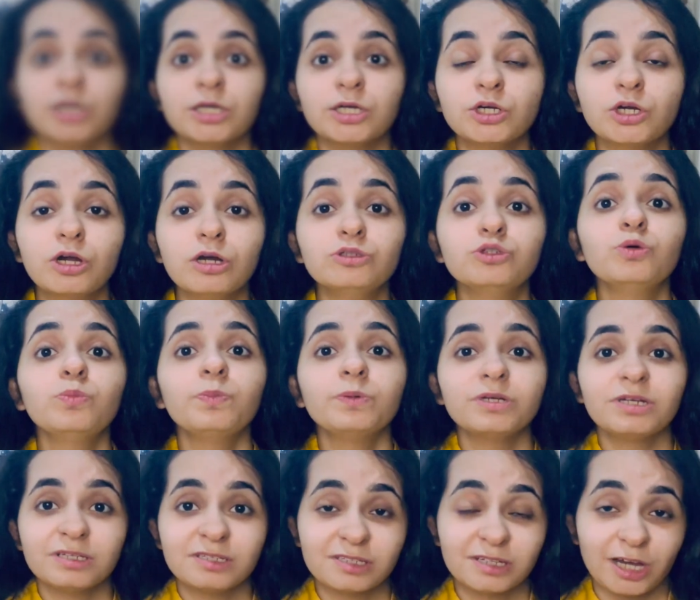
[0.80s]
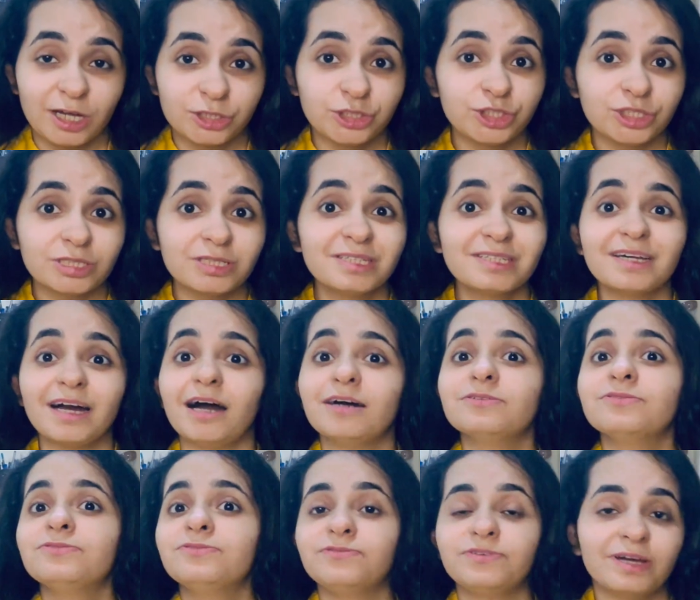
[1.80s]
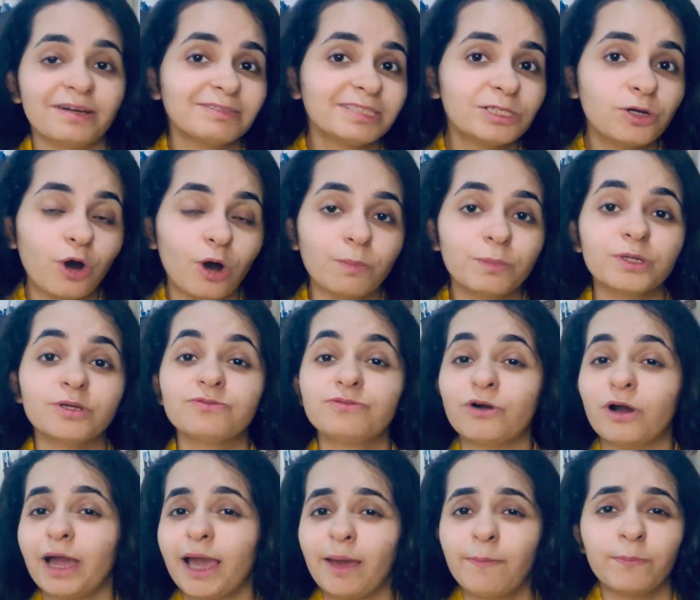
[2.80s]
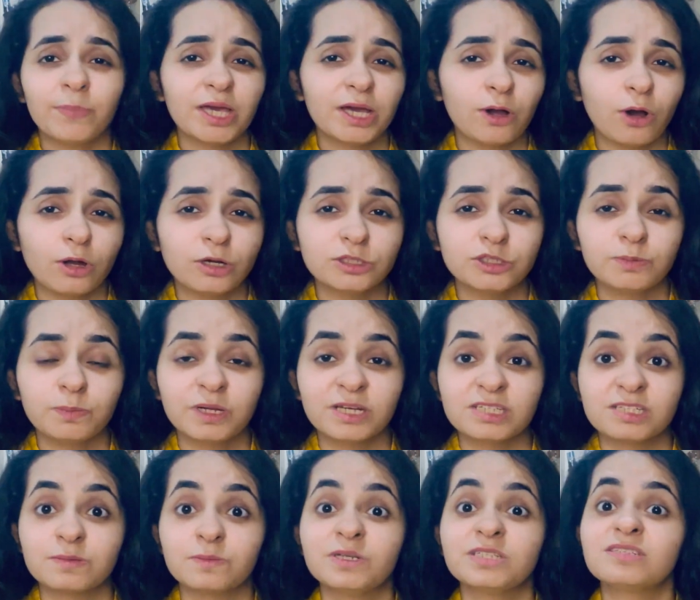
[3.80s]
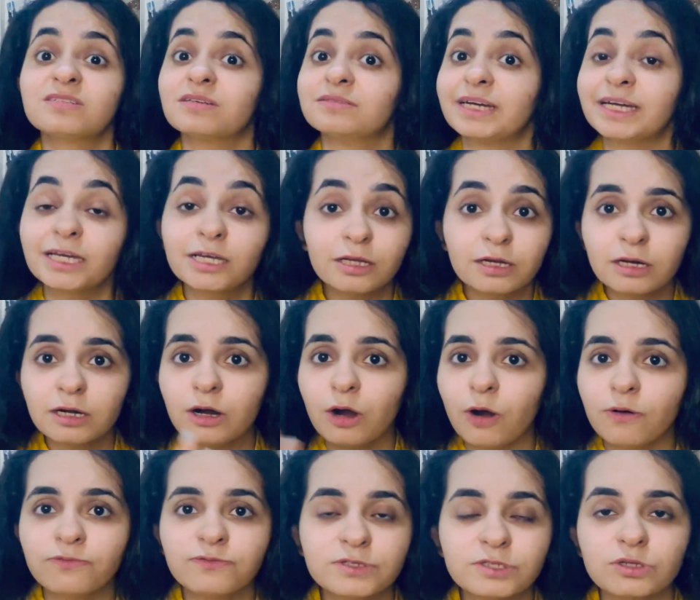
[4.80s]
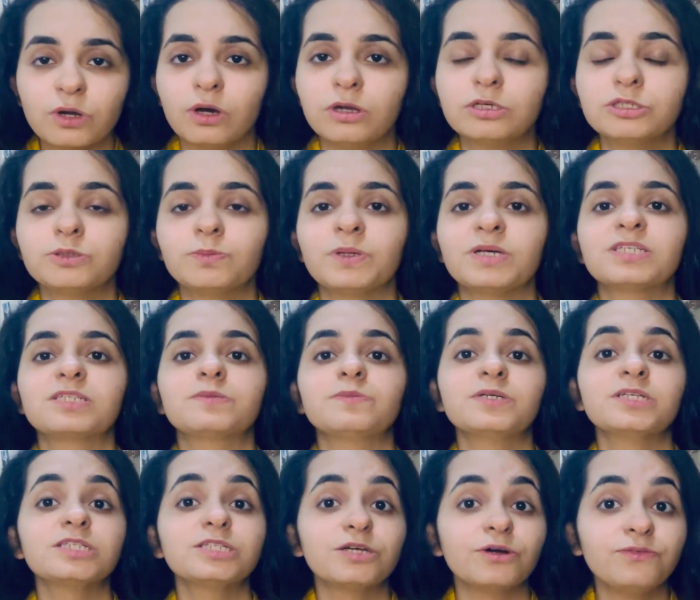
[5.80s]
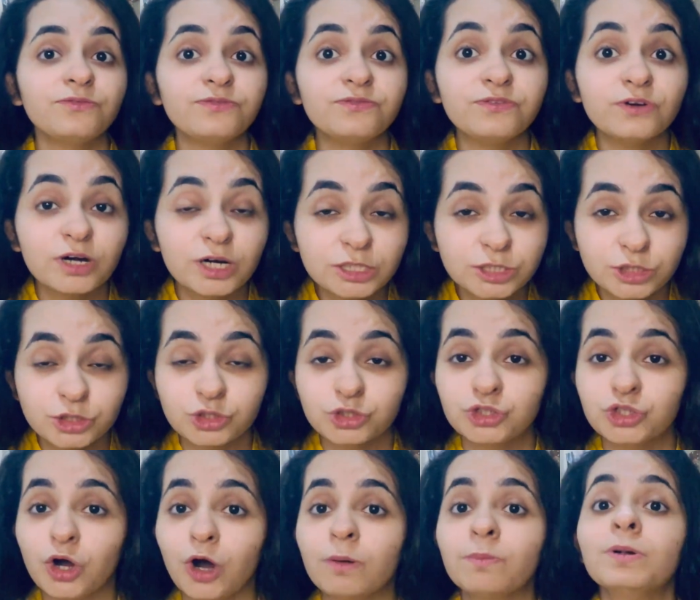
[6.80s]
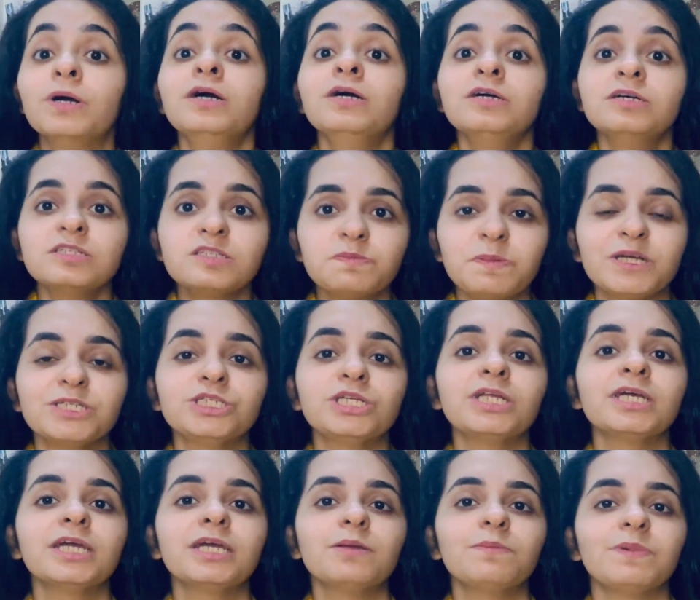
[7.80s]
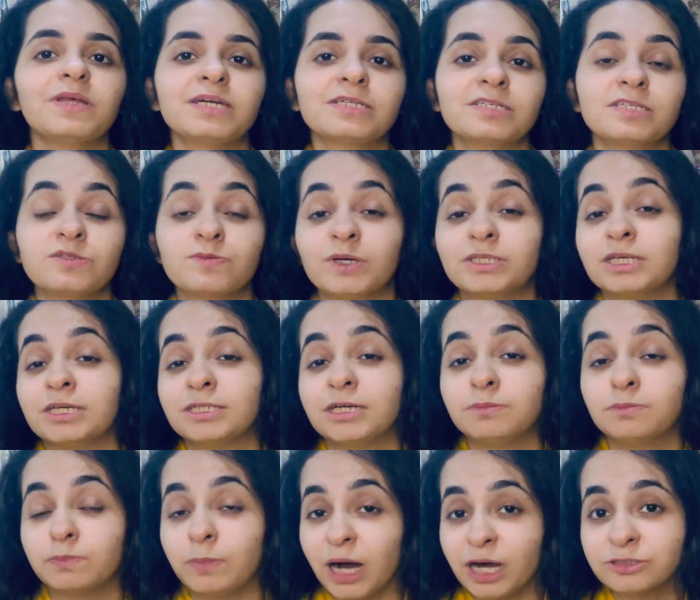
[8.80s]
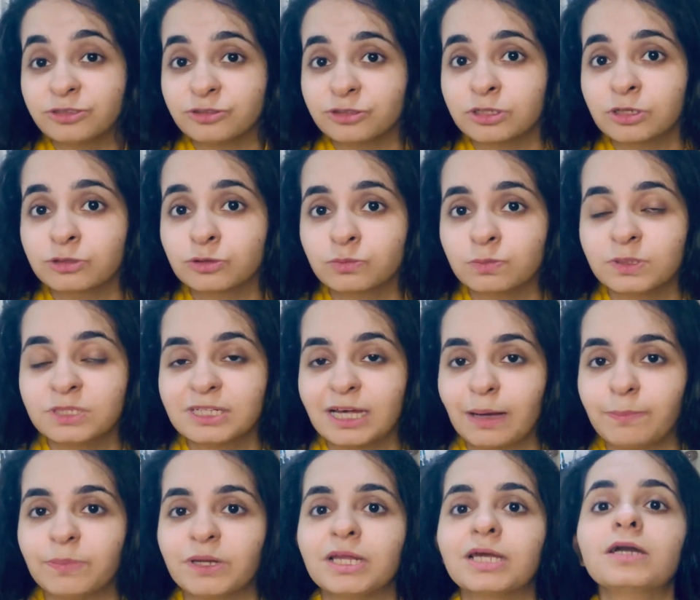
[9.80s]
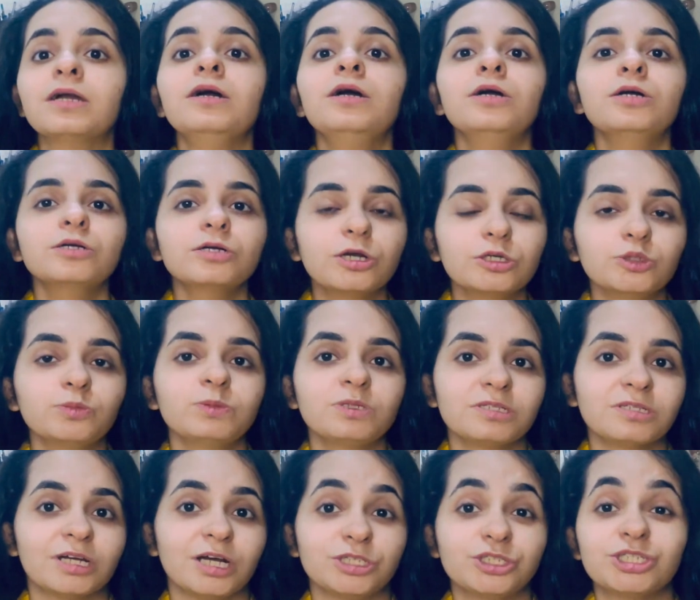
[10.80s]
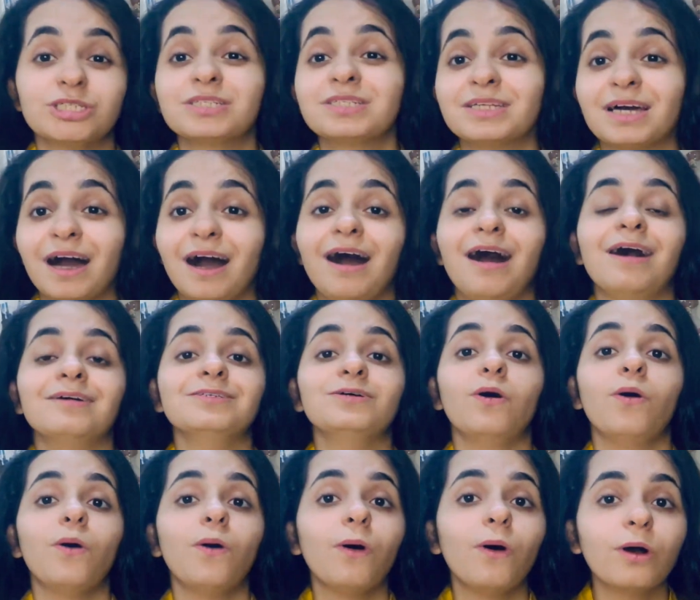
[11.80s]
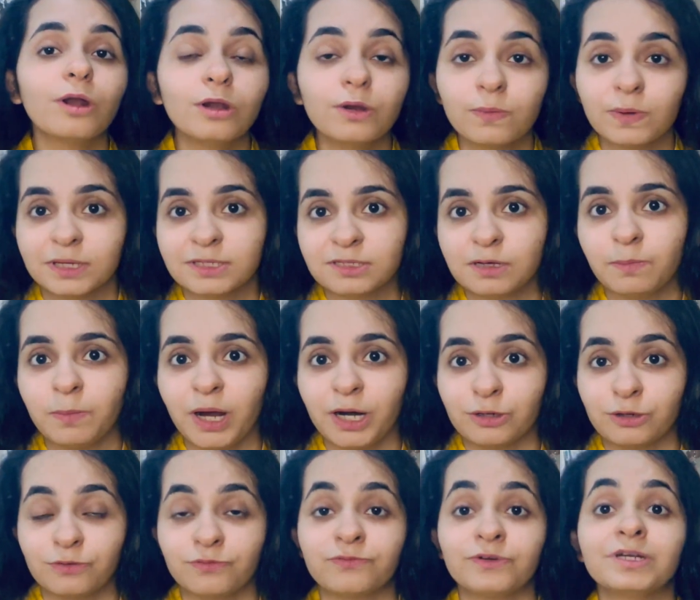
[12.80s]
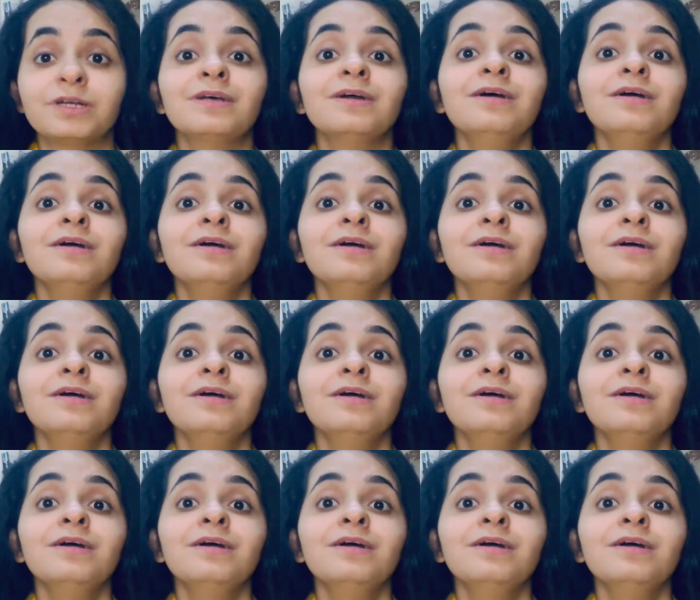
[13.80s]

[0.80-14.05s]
Group discussions are very common for MBA college placements, regular office college placements, your first job, especially in places where there are mass recruitments happening. Group discussions are always a part of it.